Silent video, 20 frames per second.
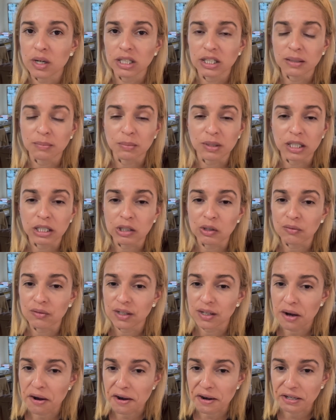life will
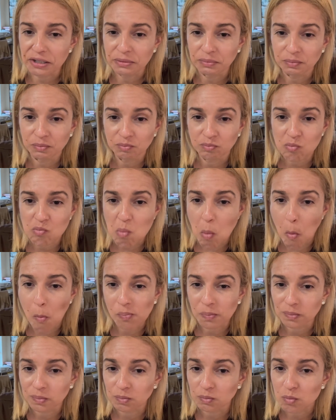go in a blink of an
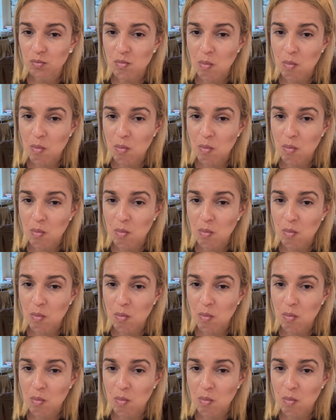eye.